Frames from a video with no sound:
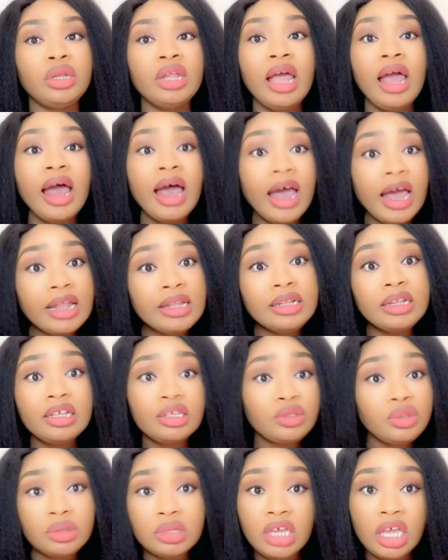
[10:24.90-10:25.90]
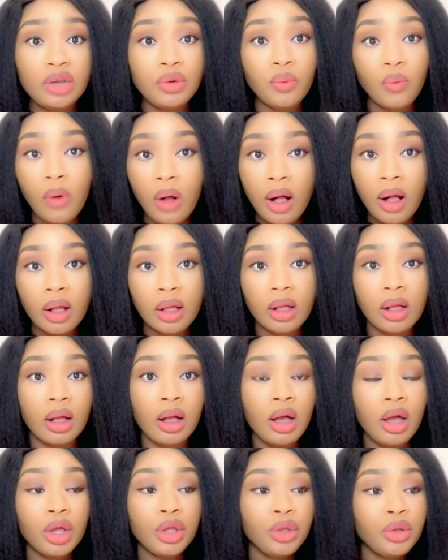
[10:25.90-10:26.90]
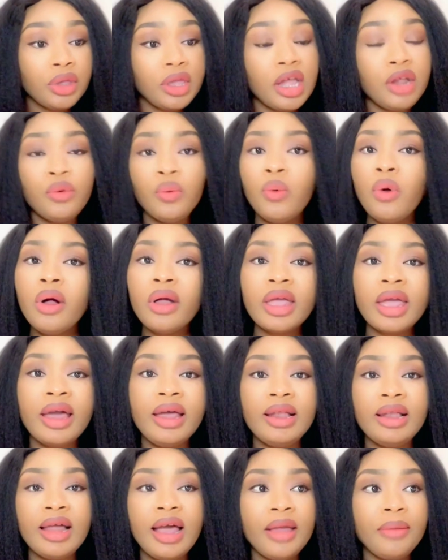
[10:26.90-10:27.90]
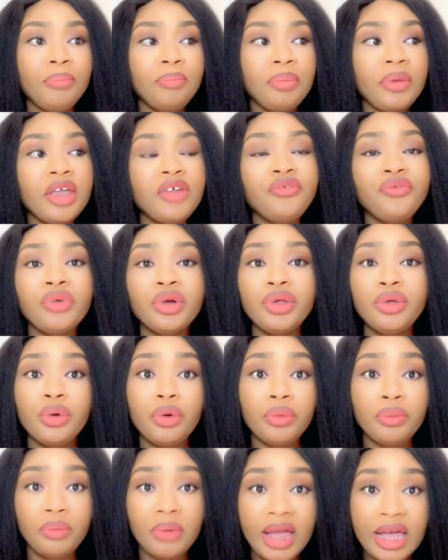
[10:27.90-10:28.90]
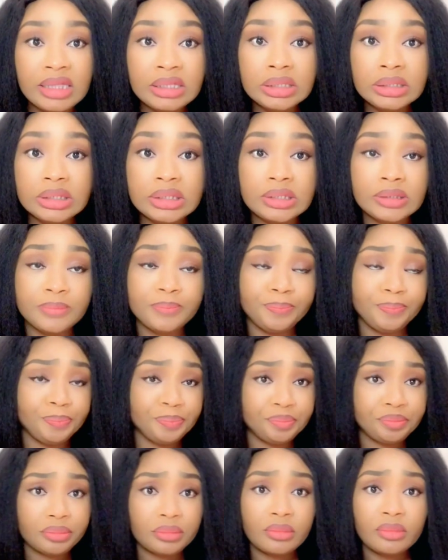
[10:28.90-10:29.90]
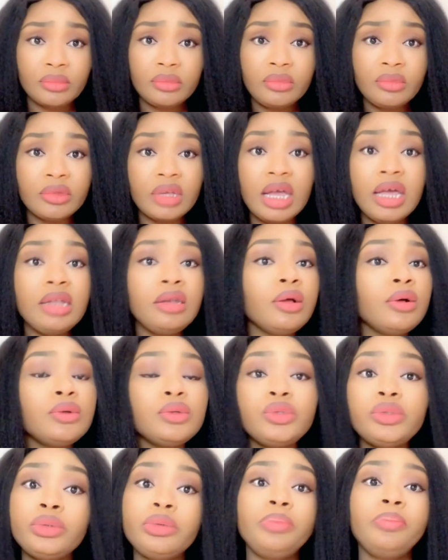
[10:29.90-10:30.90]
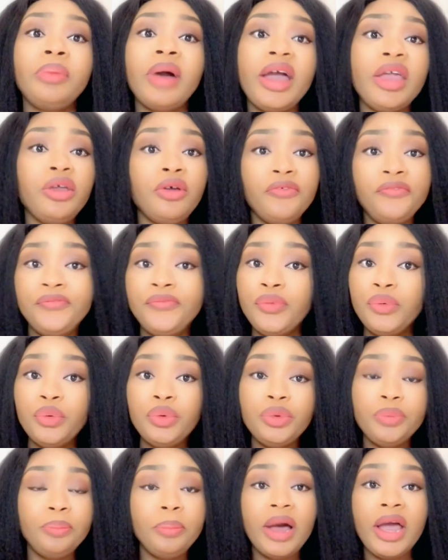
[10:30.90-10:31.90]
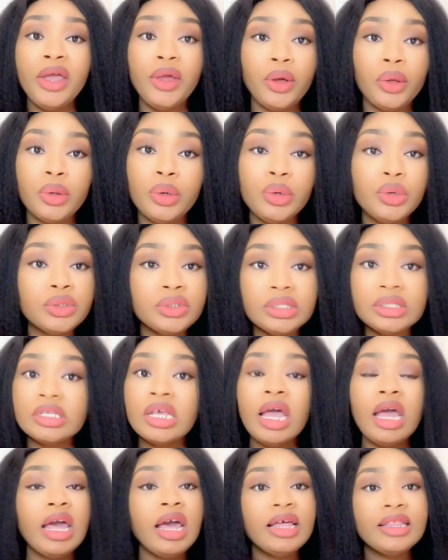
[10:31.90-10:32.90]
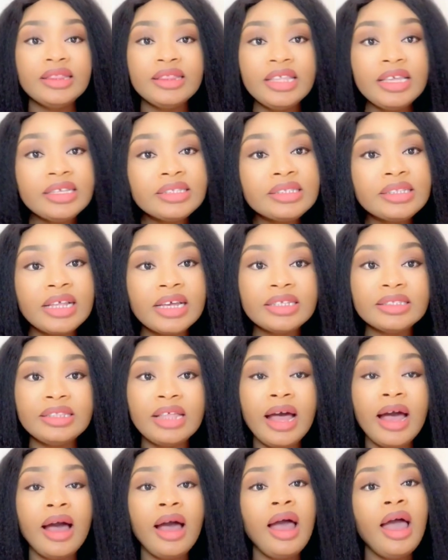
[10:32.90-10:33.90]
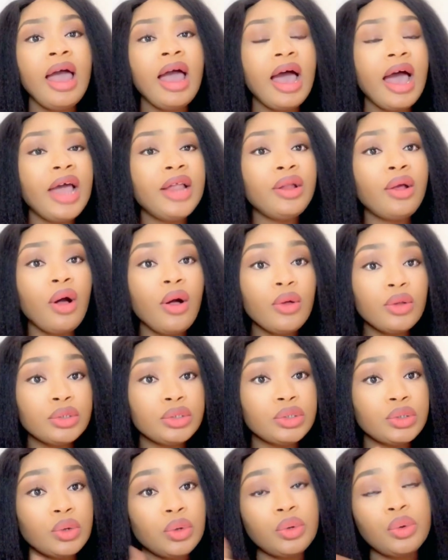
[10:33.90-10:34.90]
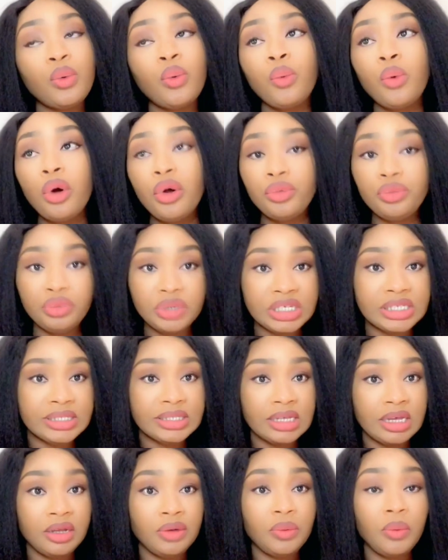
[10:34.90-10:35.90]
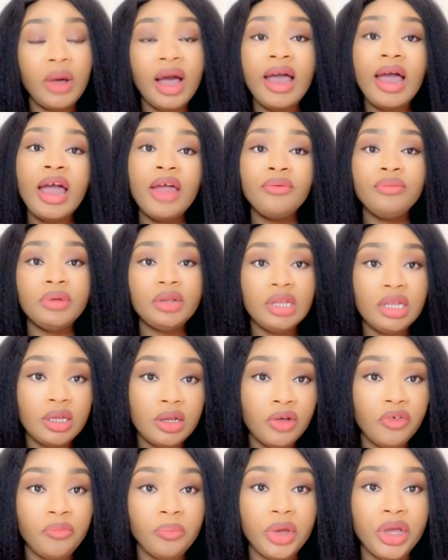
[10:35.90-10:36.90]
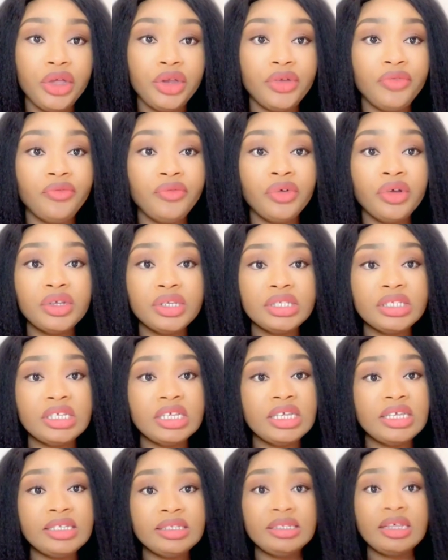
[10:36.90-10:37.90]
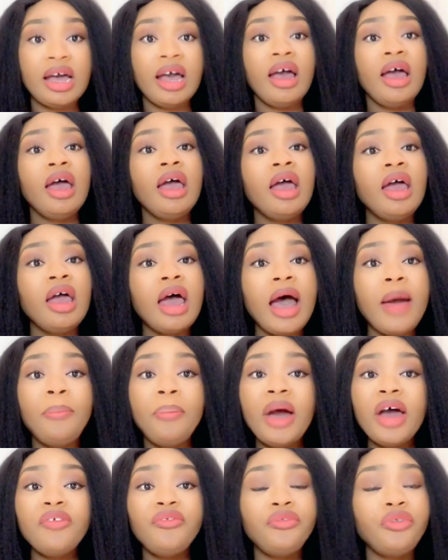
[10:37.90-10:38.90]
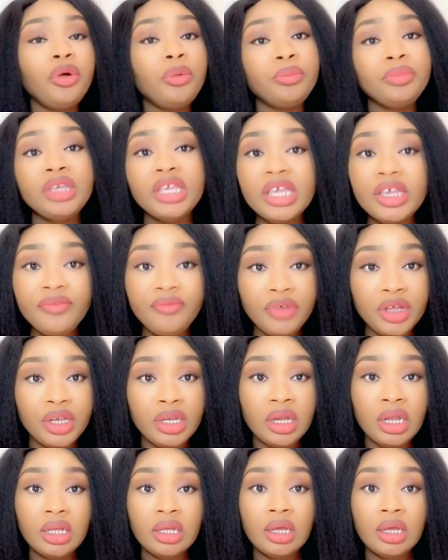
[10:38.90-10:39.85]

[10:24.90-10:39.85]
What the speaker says: at least you can work. You can work and like pay for your rent and also buy your food, buy your clothes, things like that. And also one reason why I really love my university is that apart from giving